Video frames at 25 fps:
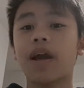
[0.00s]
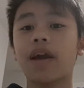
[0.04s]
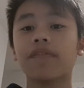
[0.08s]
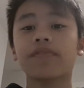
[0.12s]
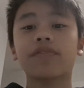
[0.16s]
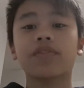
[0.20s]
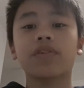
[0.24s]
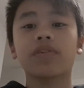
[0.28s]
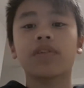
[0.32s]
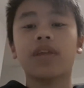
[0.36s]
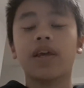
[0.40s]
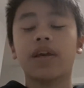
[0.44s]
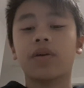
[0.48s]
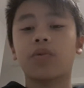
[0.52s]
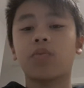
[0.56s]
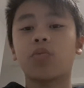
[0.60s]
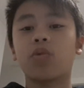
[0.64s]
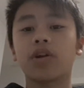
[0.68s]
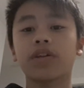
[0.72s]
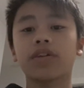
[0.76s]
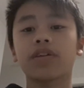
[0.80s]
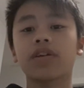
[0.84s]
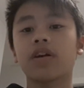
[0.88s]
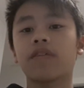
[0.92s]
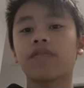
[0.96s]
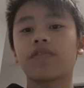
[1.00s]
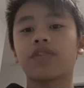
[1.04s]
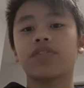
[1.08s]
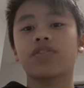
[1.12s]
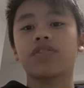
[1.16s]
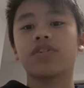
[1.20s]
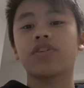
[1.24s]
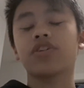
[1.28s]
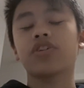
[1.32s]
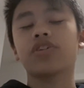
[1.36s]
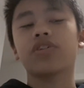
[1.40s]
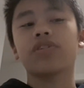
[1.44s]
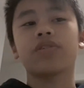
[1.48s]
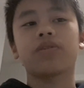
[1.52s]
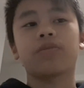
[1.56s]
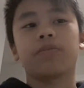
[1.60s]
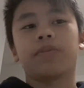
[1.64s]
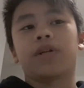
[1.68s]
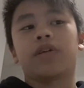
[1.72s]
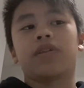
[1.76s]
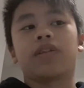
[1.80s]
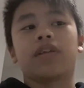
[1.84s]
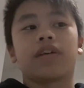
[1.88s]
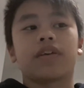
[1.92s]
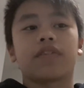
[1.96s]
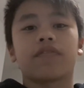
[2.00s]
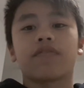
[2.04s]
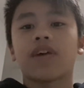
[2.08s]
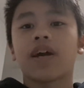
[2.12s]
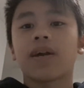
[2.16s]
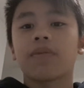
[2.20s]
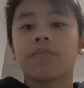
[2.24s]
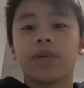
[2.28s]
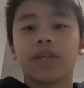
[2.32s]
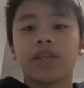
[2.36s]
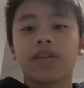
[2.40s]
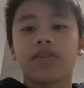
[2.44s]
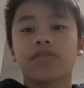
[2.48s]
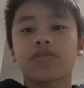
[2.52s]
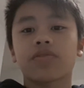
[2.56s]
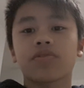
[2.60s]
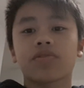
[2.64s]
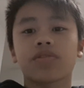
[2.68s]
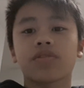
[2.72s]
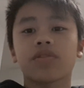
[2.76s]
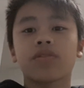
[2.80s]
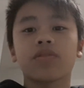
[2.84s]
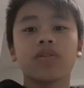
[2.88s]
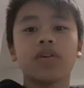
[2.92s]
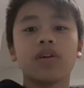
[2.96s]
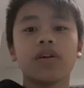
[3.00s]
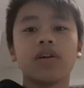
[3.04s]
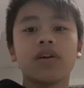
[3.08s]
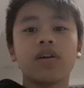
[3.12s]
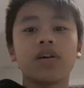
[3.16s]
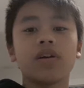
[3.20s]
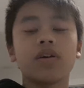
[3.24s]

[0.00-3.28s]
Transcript: after like one conversation about like five minutes or so,